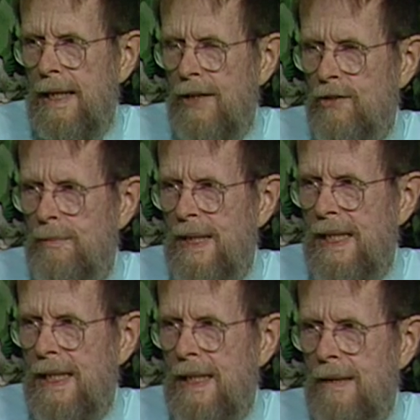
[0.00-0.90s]
as
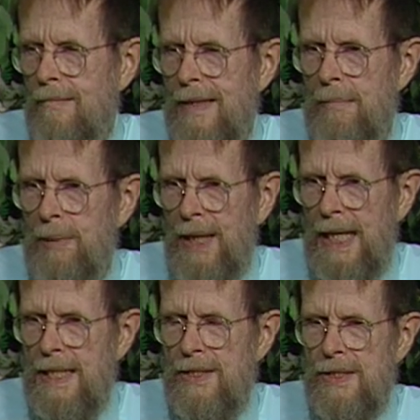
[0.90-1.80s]
being a
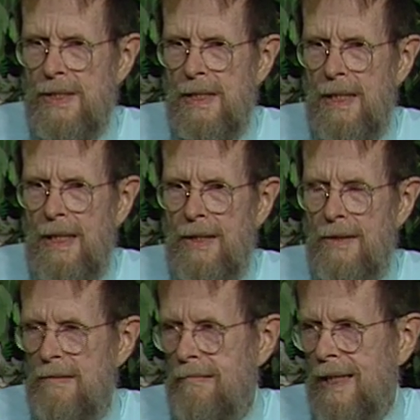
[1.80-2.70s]
place
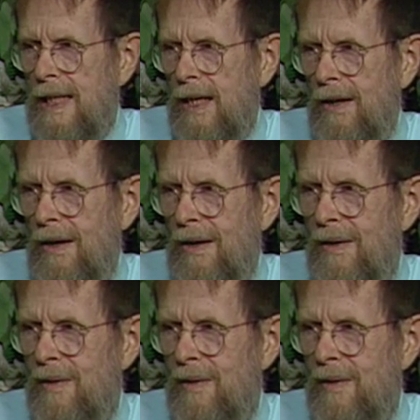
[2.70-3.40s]
to drill.